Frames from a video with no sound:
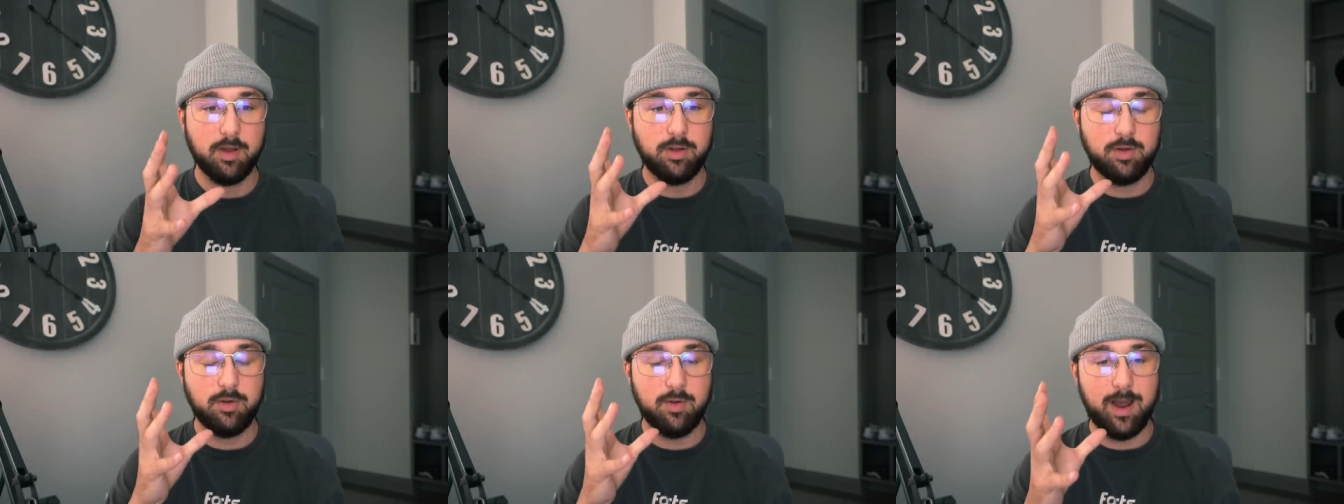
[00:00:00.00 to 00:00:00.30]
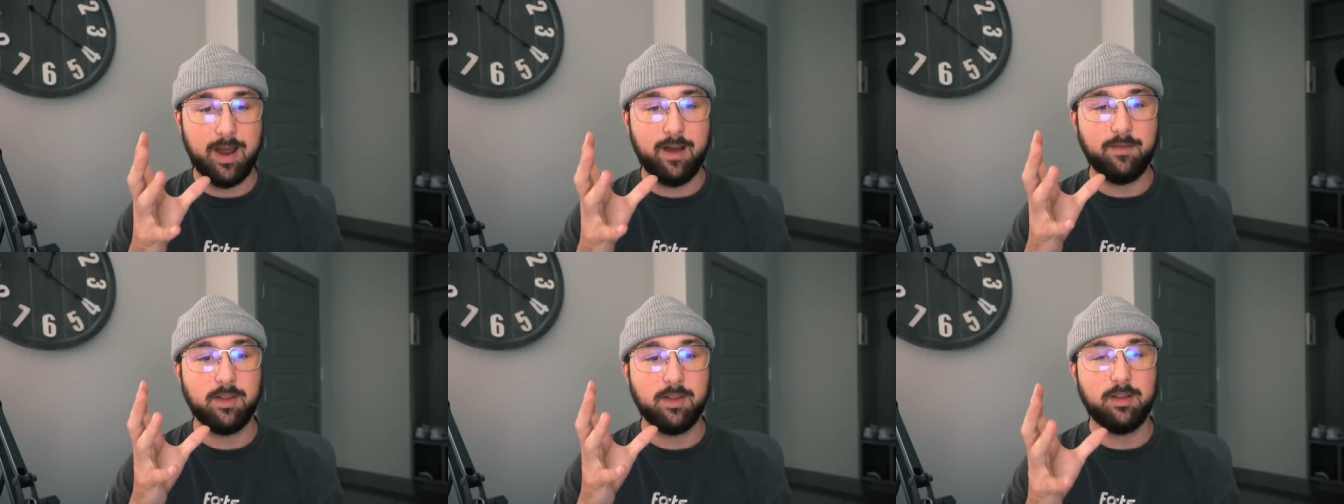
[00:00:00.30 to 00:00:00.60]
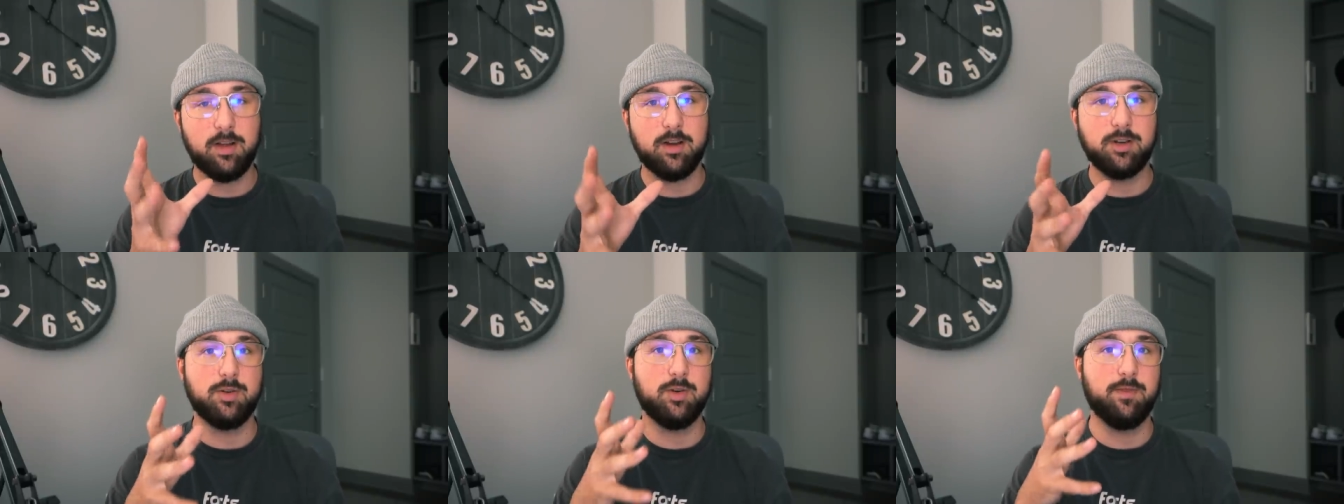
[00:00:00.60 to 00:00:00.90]
you have the
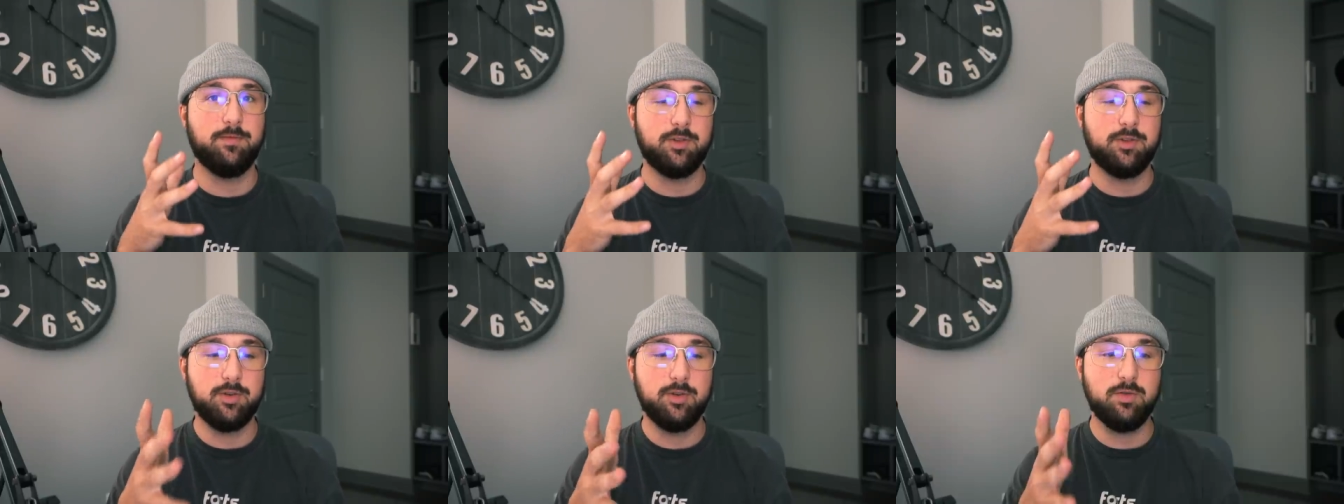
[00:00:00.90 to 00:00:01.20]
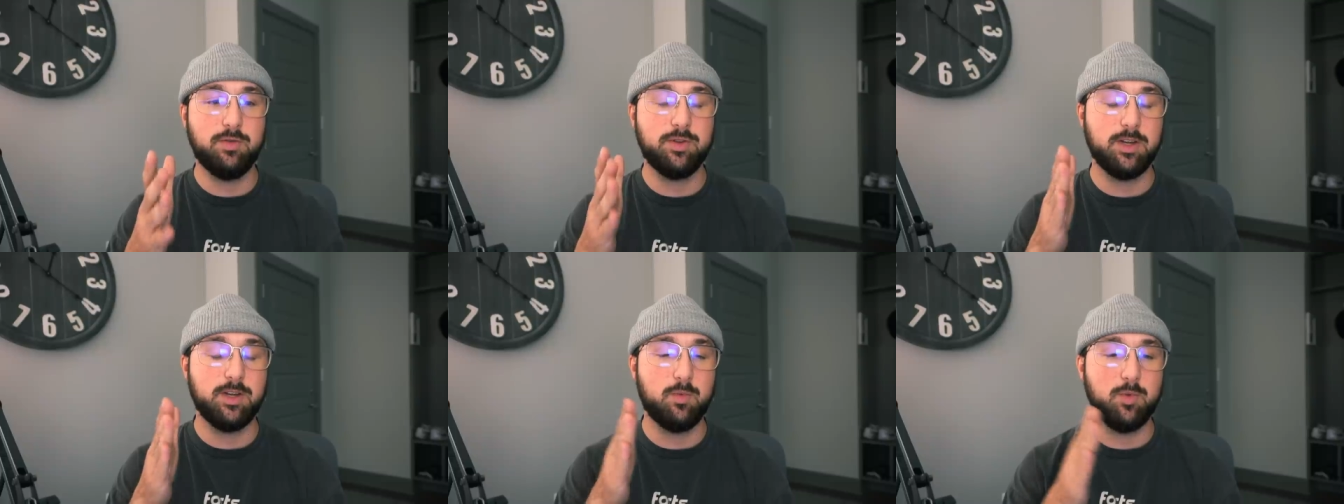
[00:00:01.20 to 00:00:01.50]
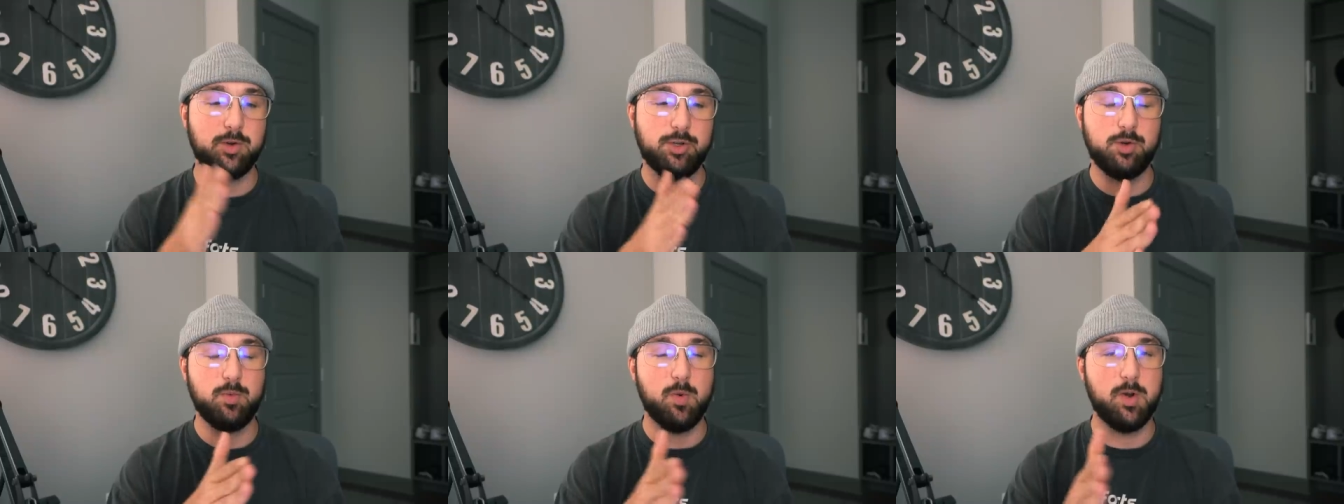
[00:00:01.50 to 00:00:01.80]
luxury of choosing
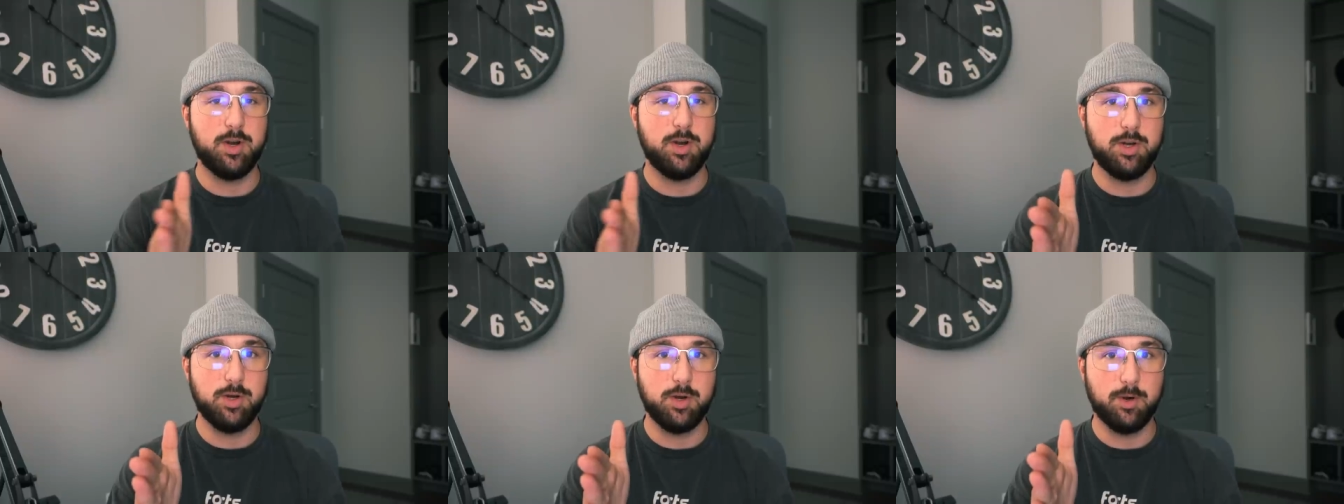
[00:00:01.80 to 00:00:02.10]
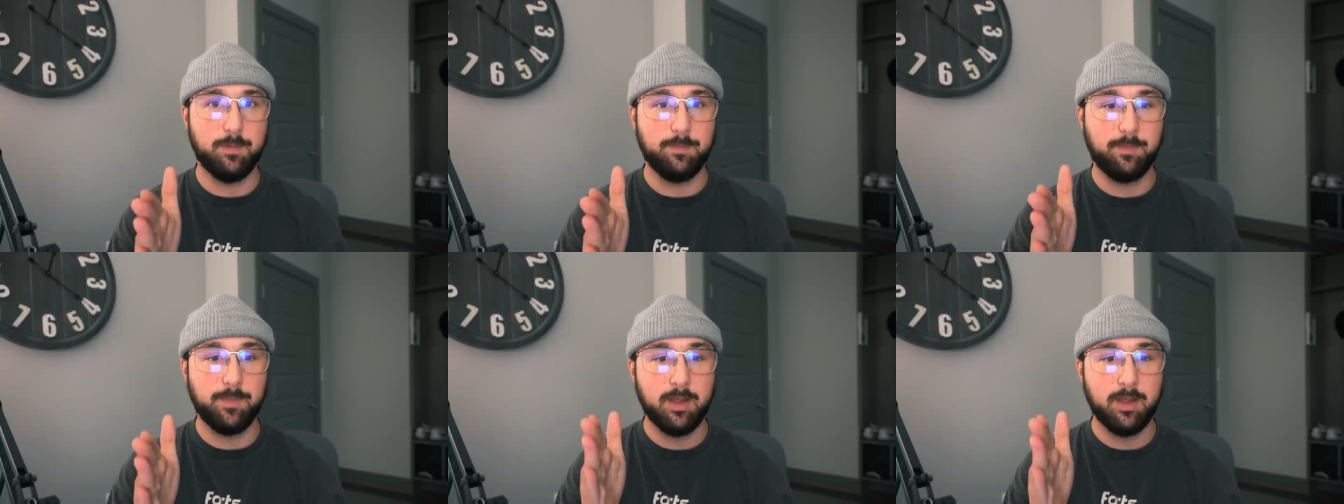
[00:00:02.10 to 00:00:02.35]
what you want to do.